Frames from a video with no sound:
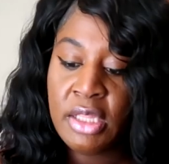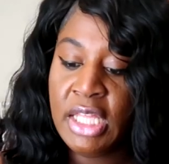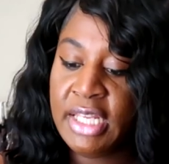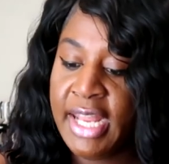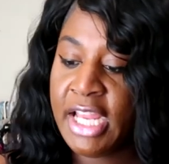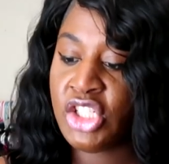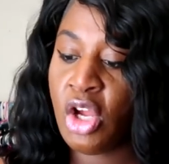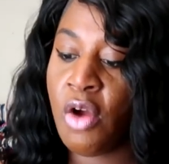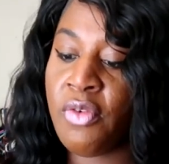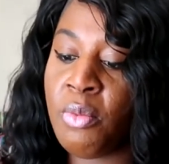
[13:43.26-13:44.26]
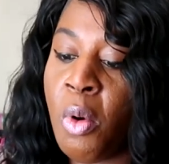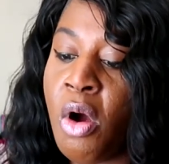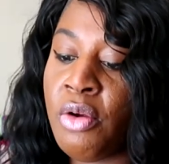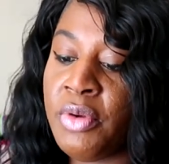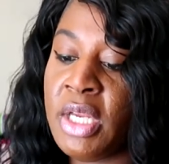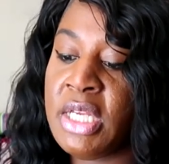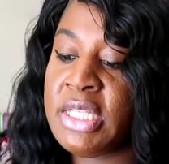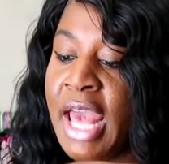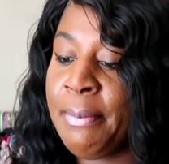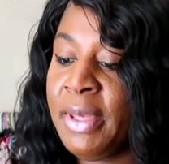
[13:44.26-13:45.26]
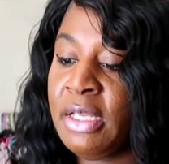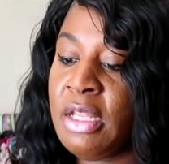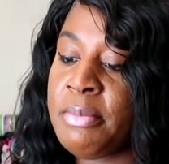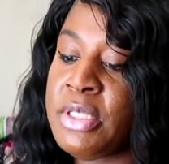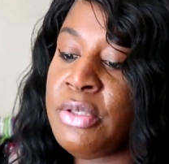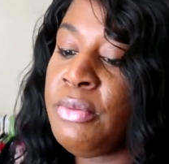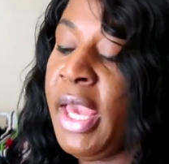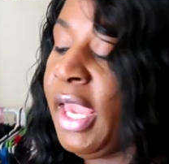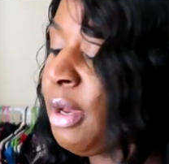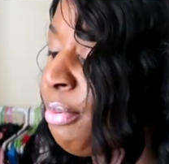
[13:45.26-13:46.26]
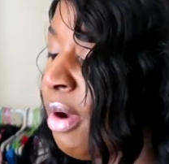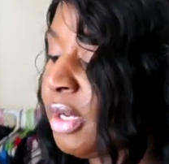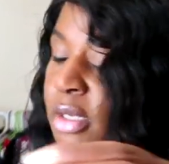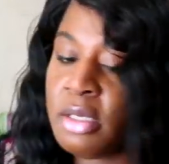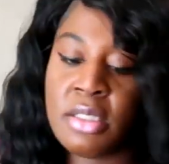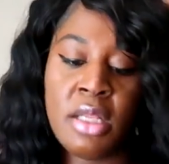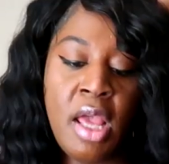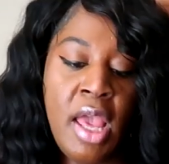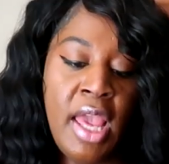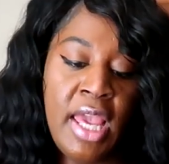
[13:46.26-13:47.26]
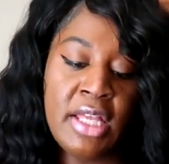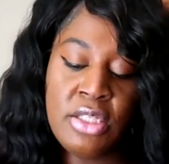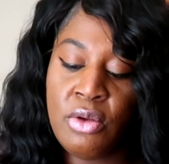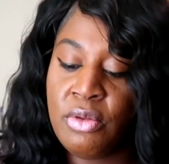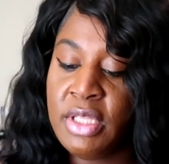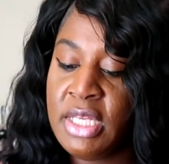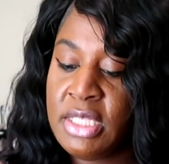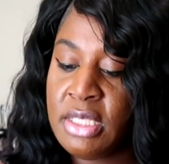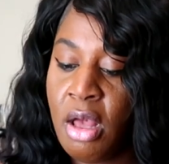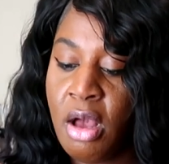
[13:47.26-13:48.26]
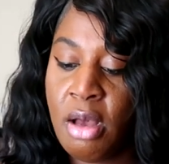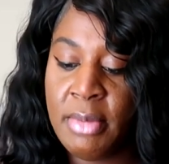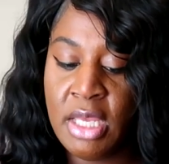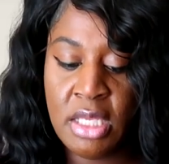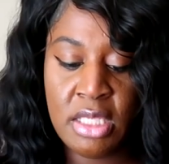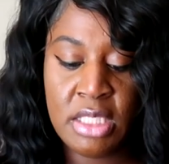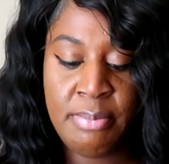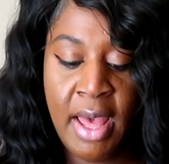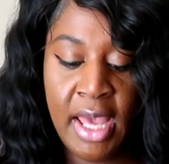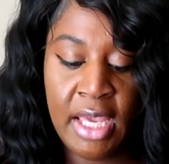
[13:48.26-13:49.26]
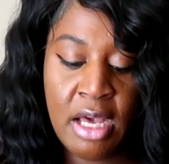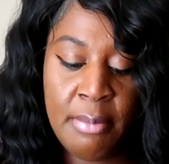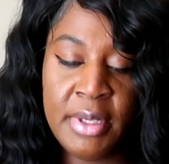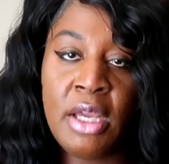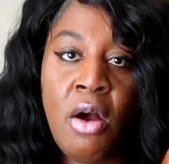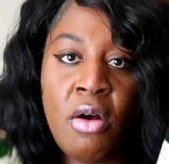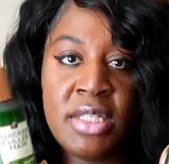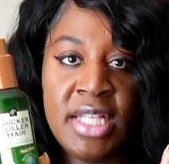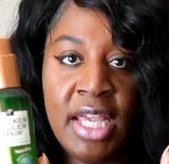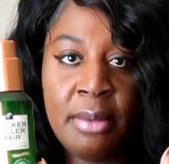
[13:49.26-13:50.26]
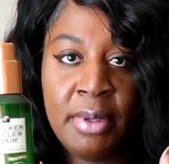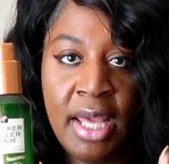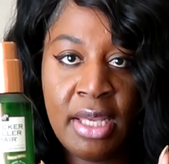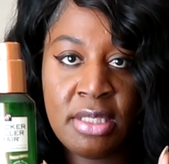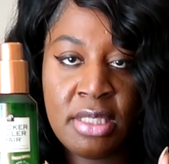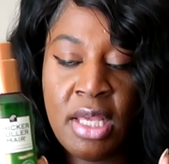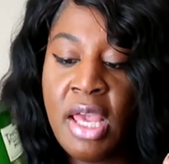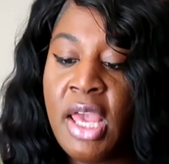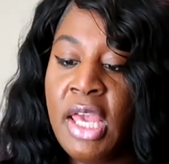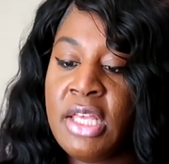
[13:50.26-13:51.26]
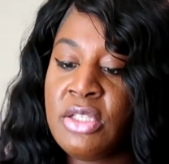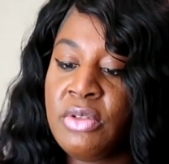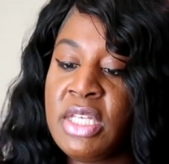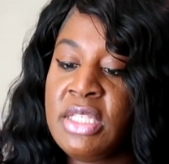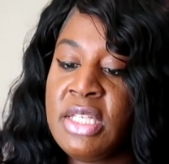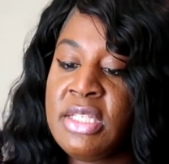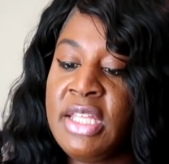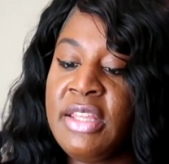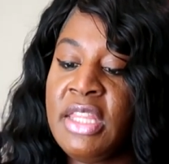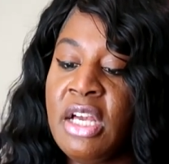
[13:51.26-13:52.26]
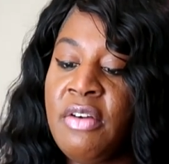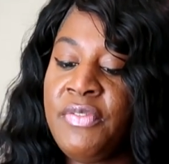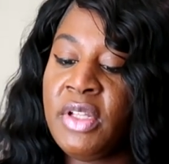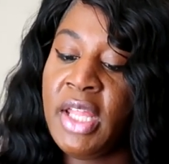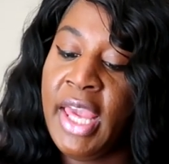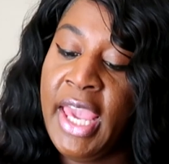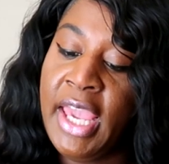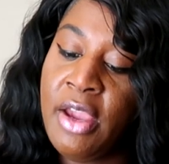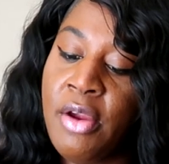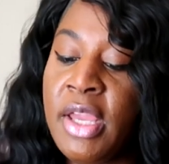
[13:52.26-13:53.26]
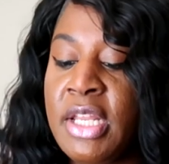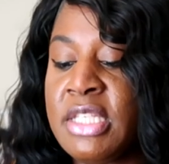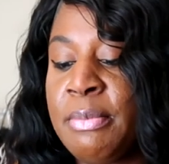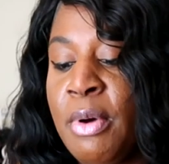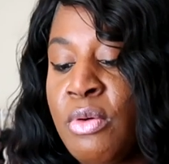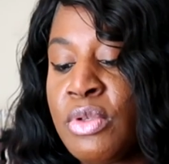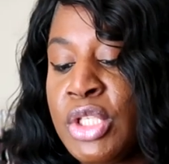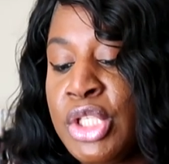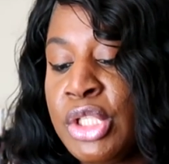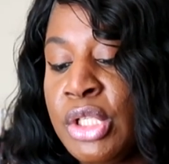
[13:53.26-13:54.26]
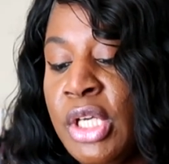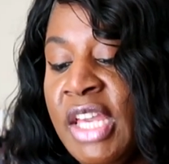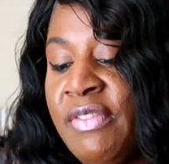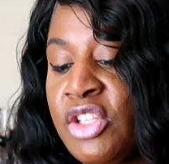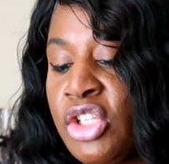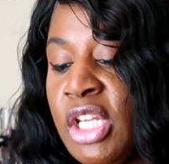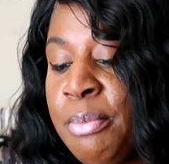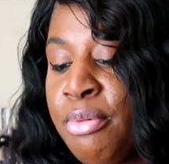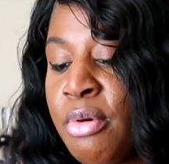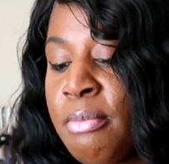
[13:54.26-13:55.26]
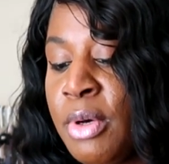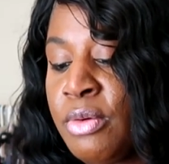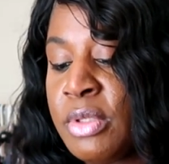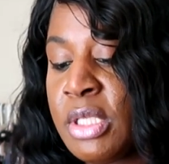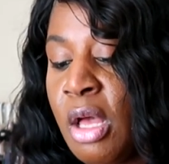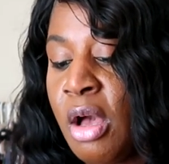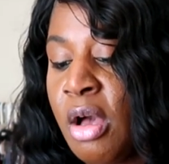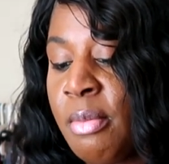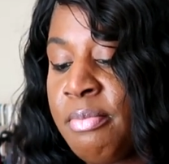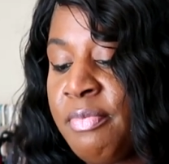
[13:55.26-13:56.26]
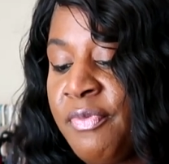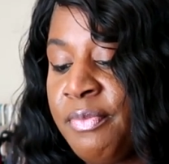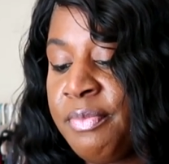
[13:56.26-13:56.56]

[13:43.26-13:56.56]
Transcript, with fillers: then next y'all from walgreens i picked up two hair products and so this um is by a company called celluplex and so this is the thicker fuller hair and it's supposed to eventually promote um